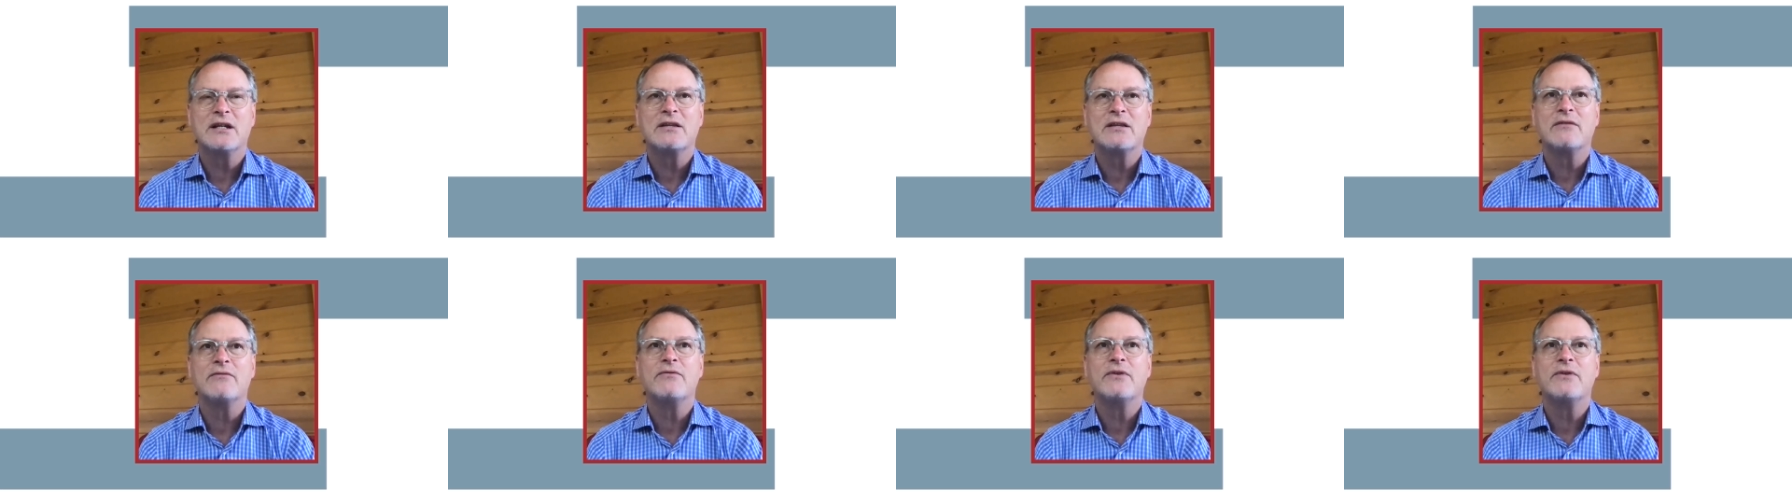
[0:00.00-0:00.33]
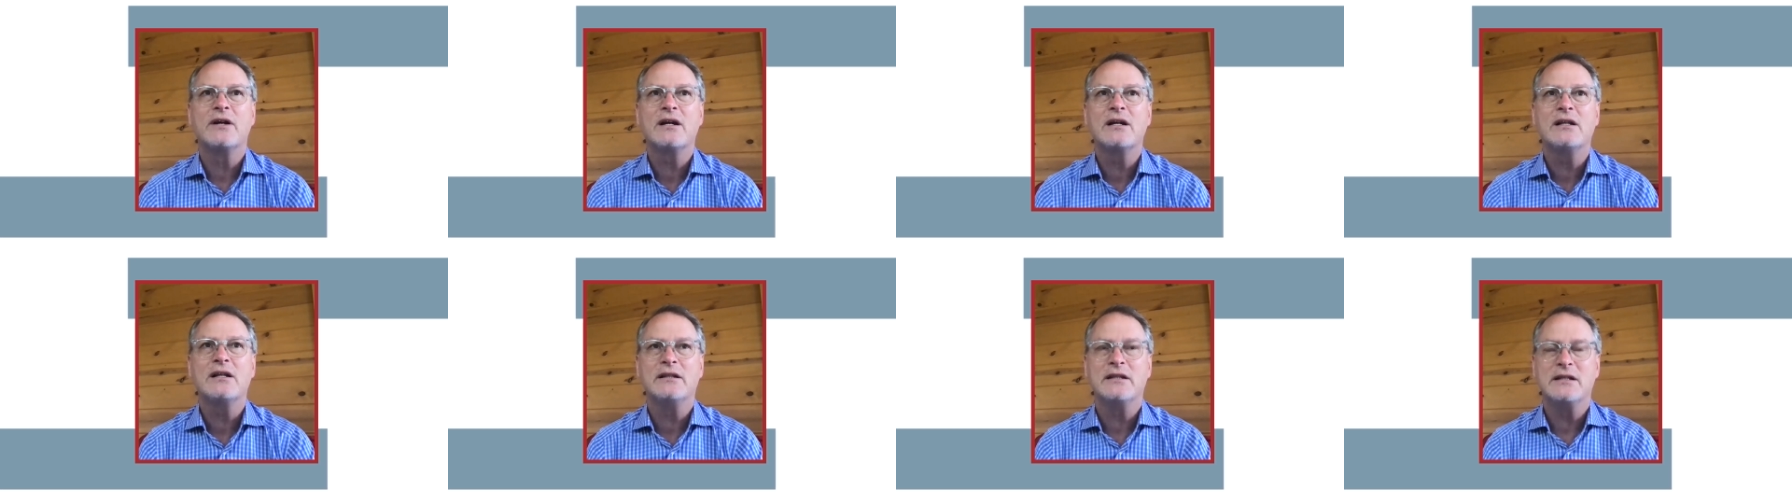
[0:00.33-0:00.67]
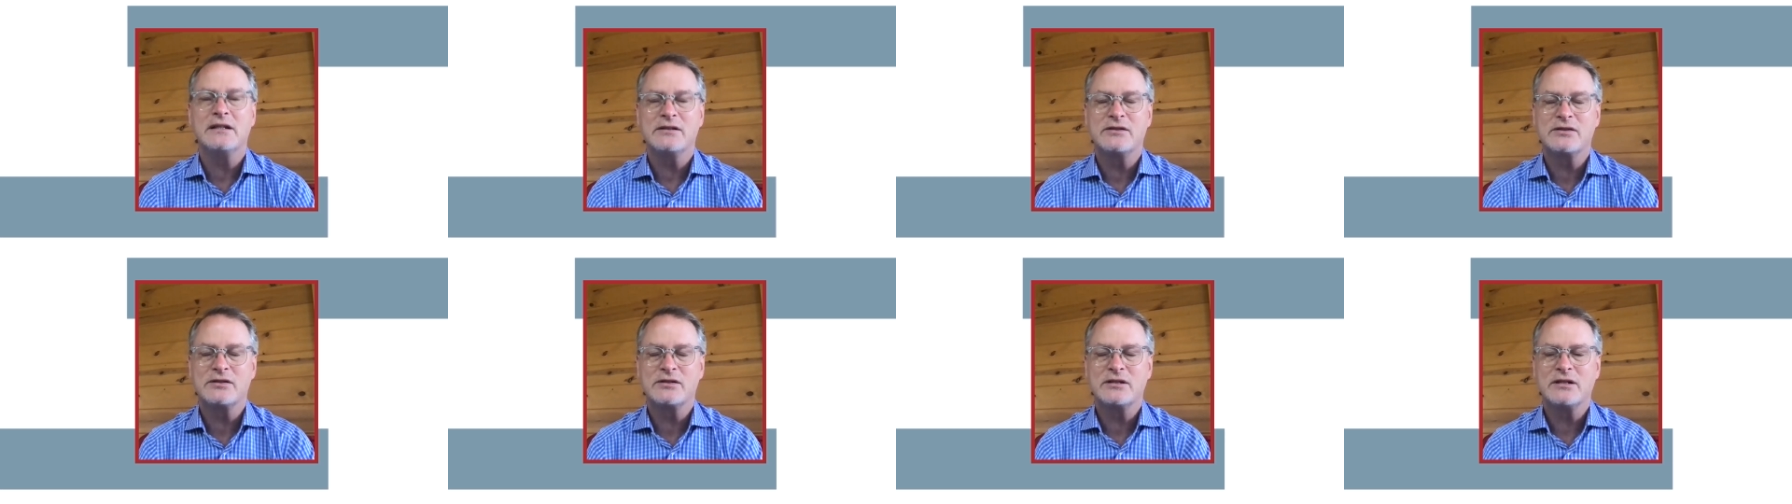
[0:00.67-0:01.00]
And at the very
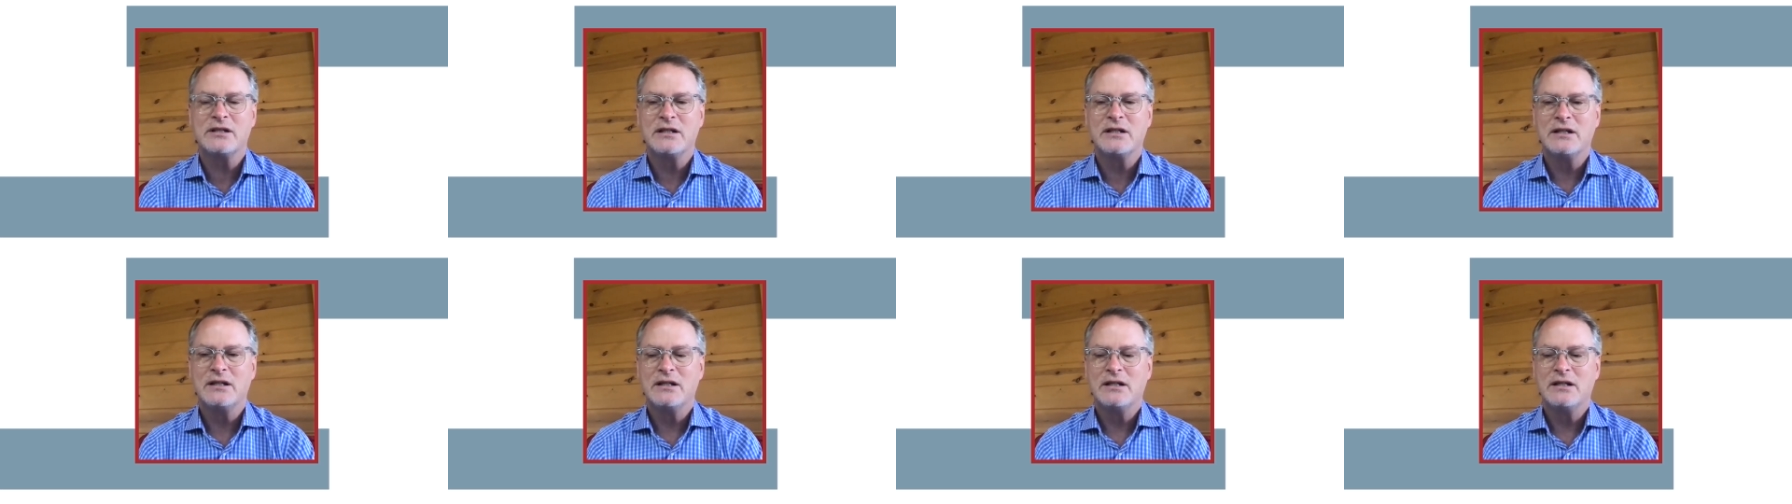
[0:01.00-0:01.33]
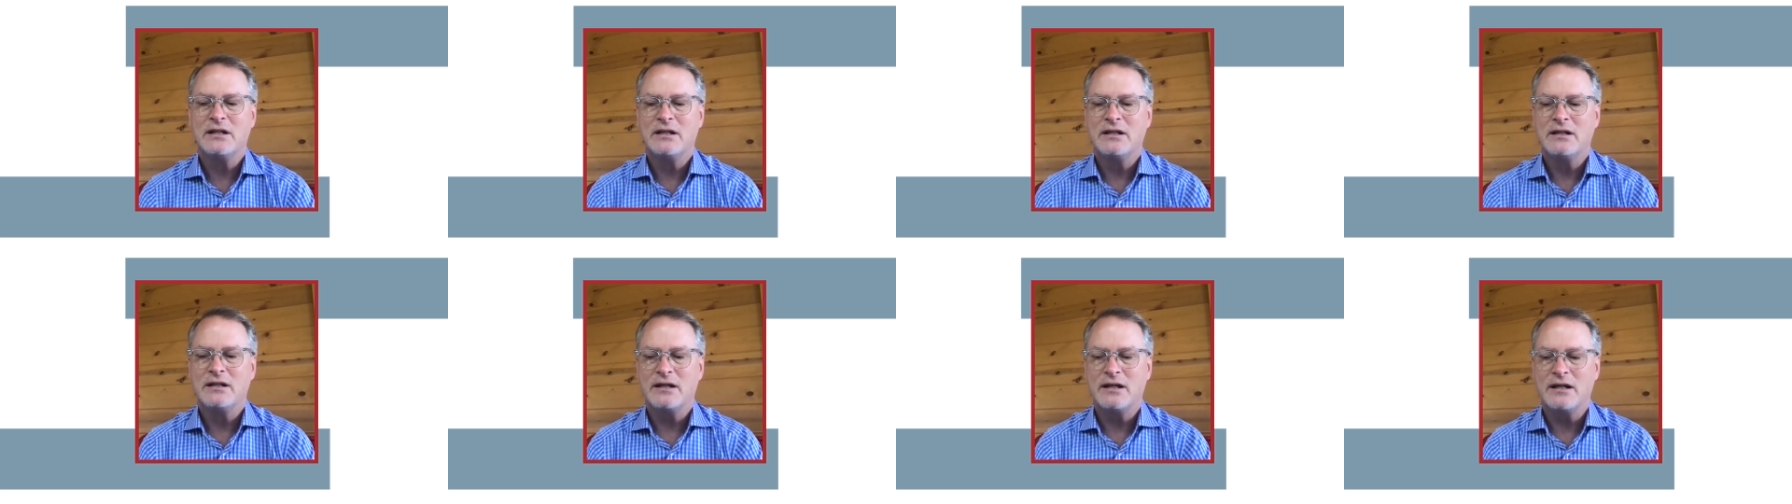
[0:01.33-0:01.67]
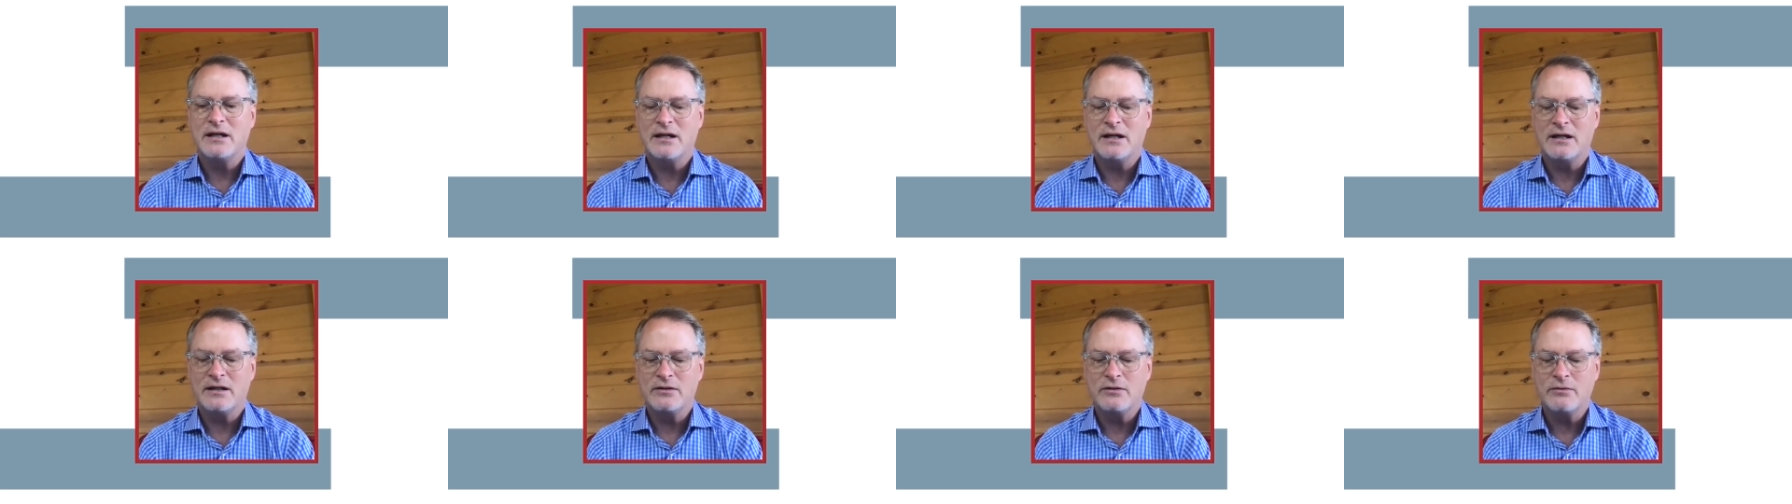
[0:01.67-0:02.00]
least,
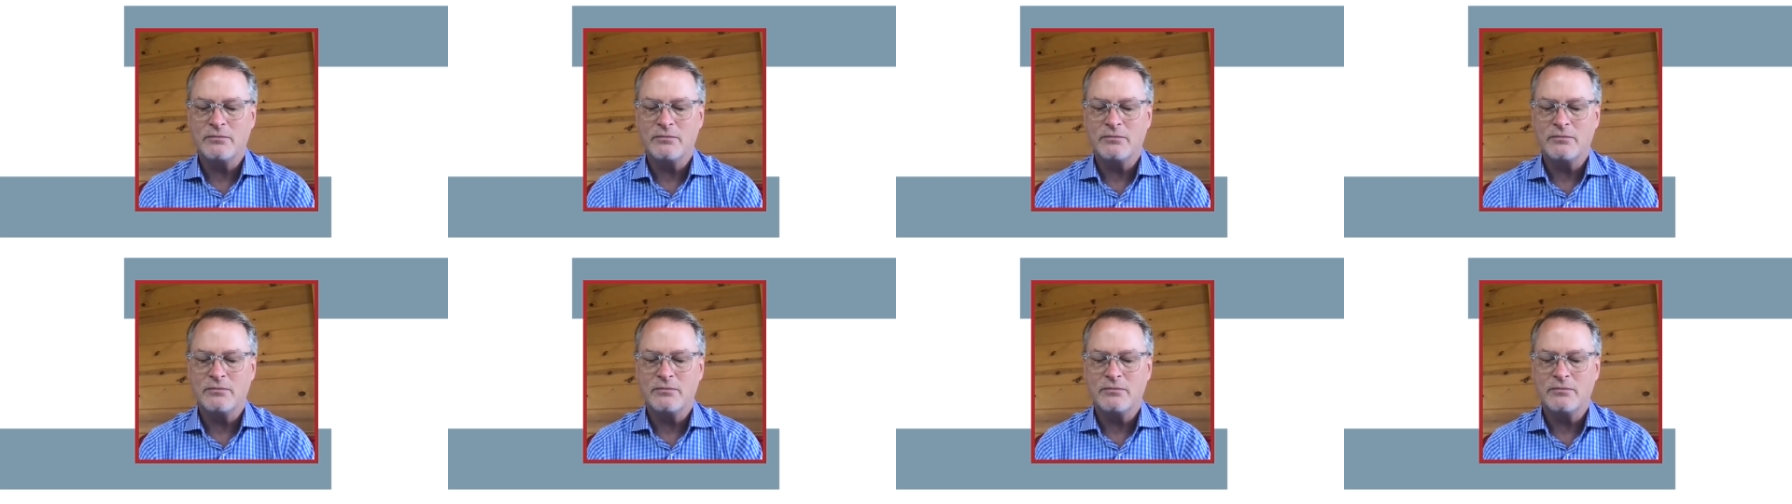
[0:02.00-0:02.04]
uh,